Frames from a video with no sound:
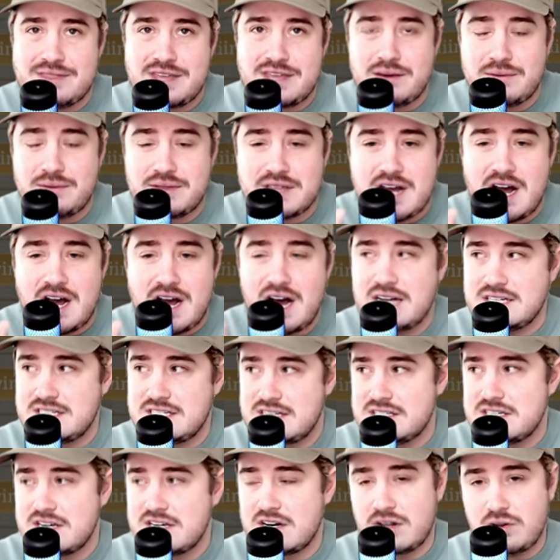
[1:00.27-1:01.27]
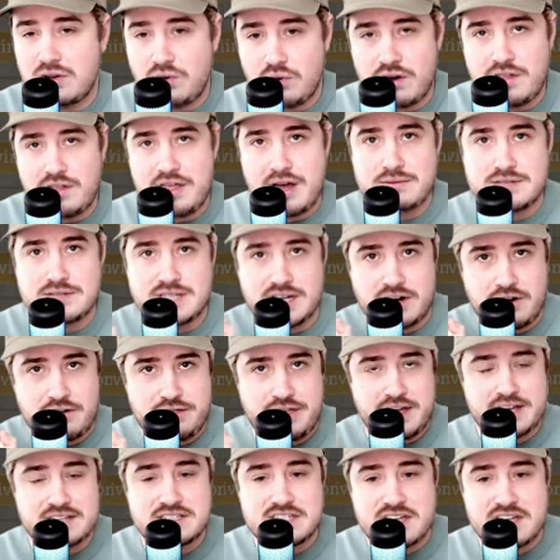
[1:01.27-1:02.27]
thing with Constance and Allura. That was like our
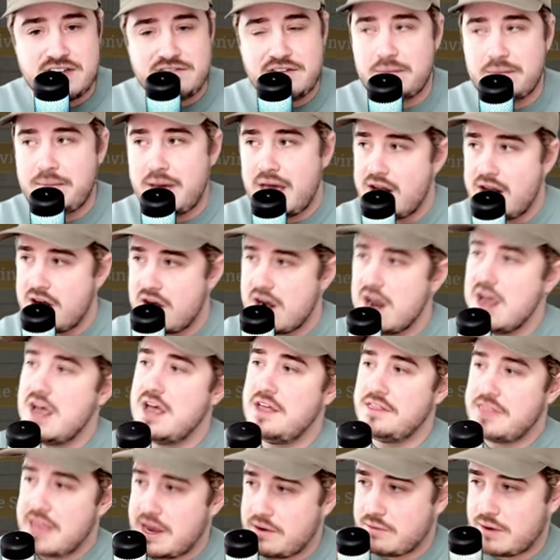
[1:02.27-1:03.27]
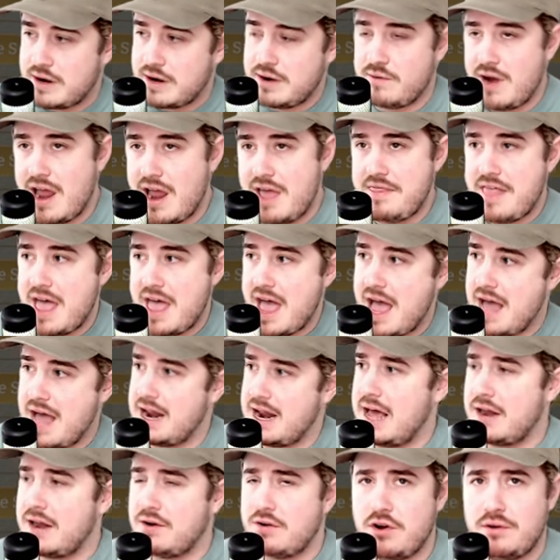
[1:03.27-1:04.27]
Thanksgiving banner. They reran that,
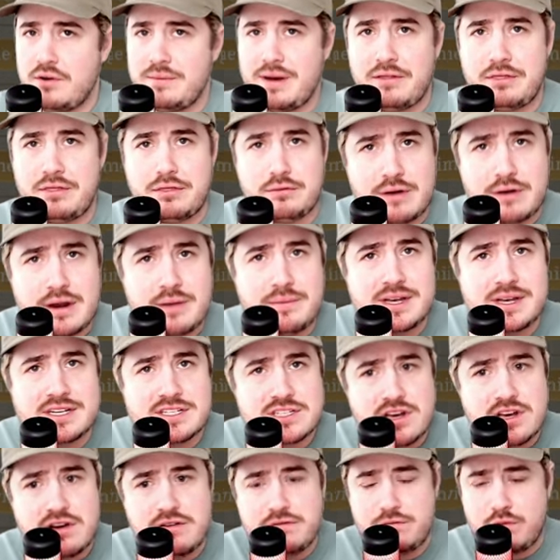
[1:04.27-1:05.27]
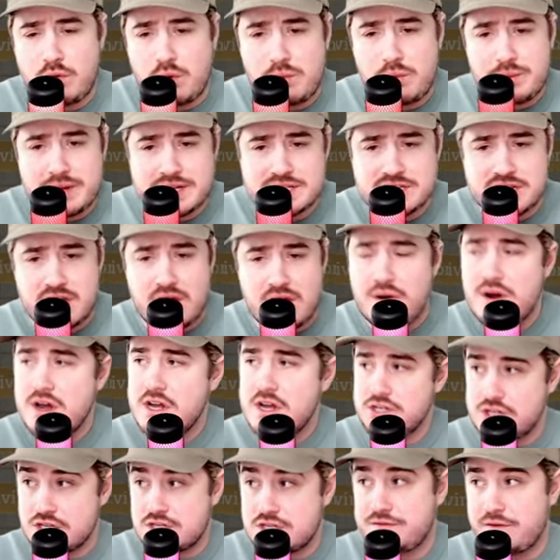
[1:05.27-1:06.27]
I don't know, about three weeks ago, four weeks ago,
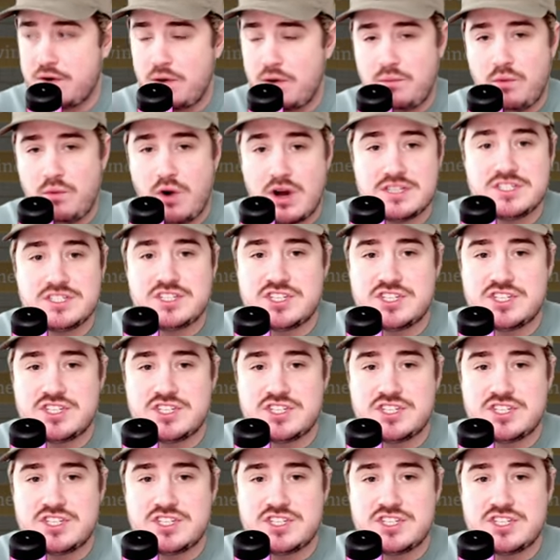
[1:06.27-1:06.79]
just for a one